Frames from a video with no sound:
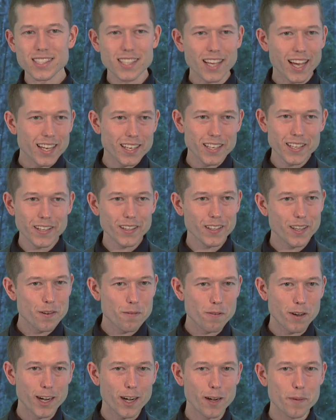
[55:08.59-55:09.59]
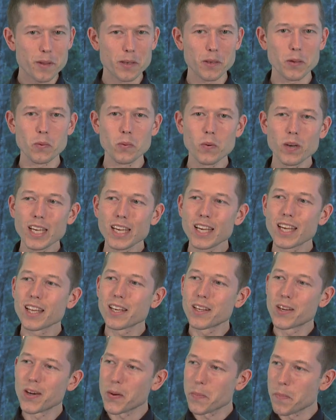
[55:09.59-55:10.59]
ideal environment. We
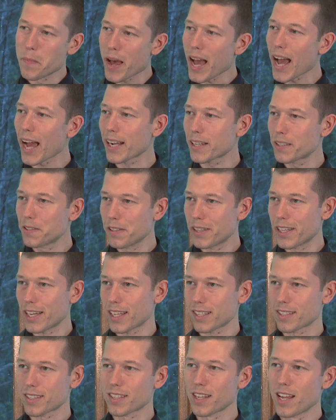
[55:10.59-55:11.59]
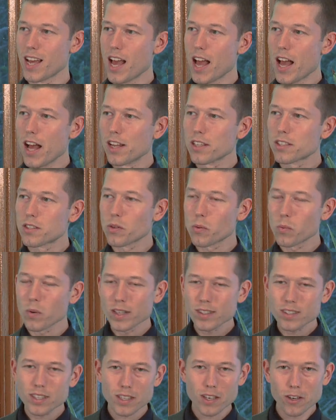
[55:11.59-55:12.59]
could go back to this. So
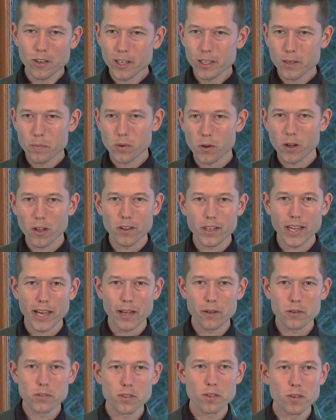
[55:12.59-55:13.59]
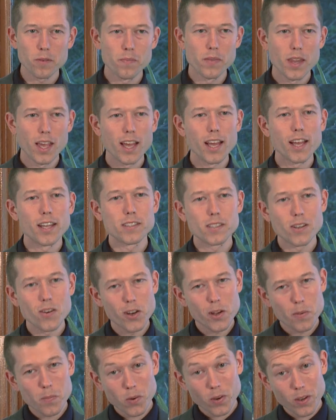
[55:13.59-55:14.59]
what's it going to boil down to? It's
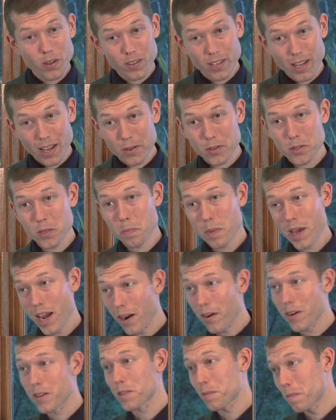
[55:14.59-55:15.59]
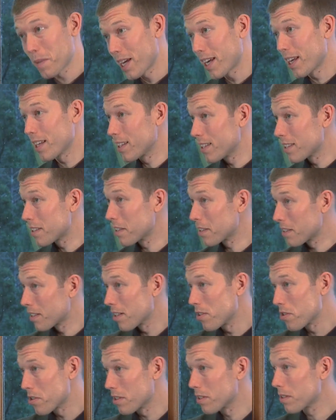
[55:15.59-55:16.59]
going to boil down to parents making these
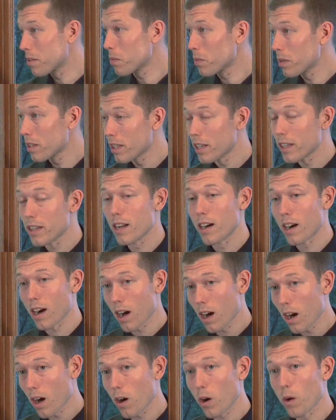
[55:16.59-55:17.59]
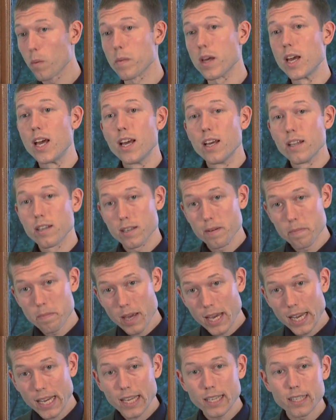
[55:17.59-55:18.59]
decisions within their home to
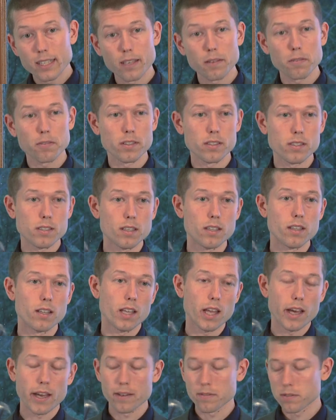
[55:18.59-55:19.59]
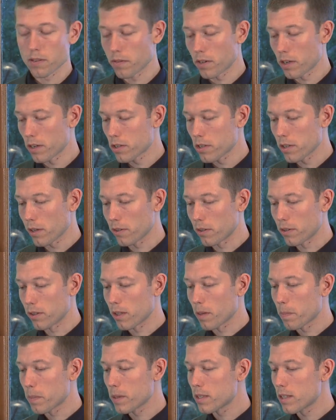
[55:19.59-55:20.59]
make a difference in the lives of their children.
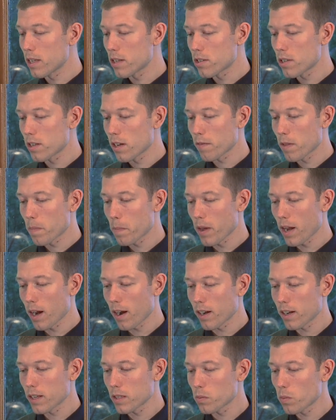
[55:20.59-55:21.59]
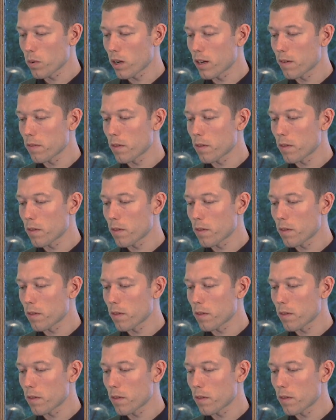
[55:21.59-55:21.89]
The position of the parent is one of